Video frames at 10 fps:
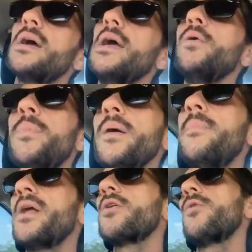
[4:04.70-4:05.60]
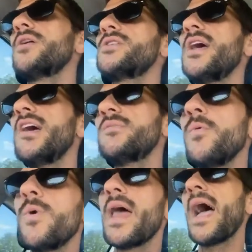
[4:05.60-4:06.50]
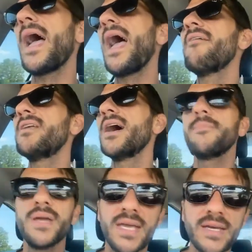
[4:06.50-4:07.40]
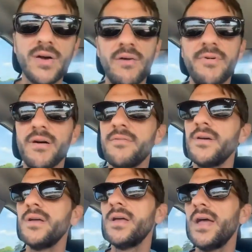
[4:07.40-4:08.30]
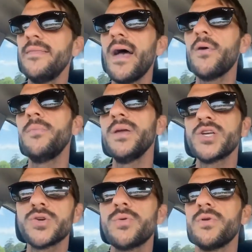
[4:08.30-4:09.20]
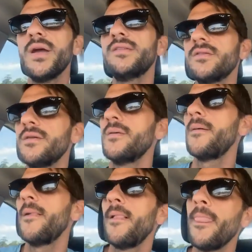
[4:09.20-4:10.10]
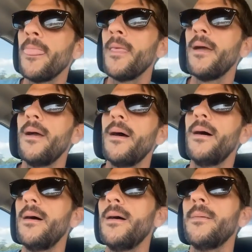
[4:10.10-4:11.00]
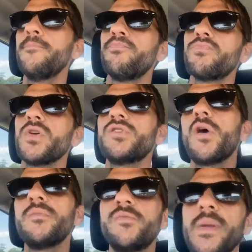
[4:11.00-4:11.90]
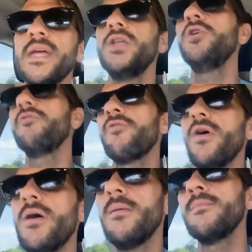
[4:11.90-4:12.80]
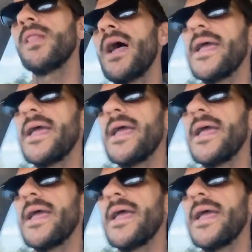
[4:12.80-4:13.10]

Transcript: It would be a better question to ask me, what haven't I been kicked off of? And that would be a shorter answer. So I'm speaking to you from